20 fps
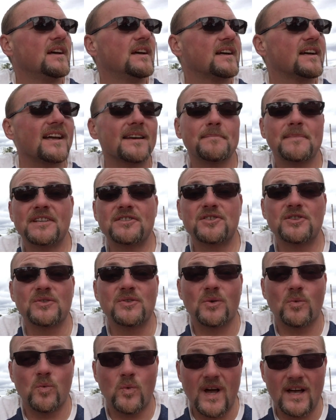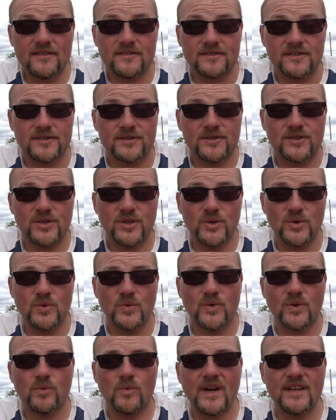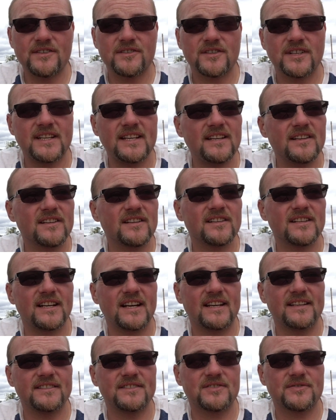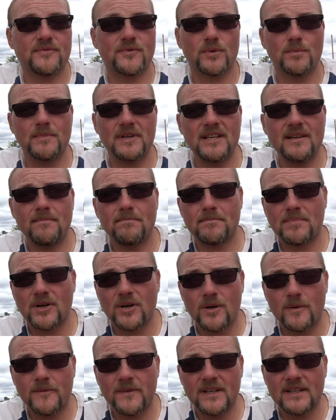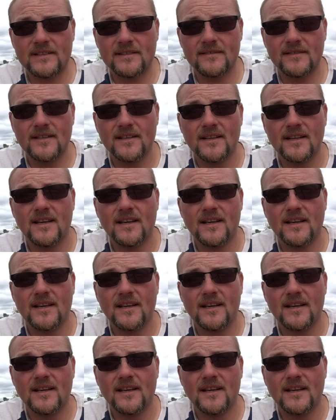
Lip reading: Got to mention the weather too. The weather here is, for me, perfect.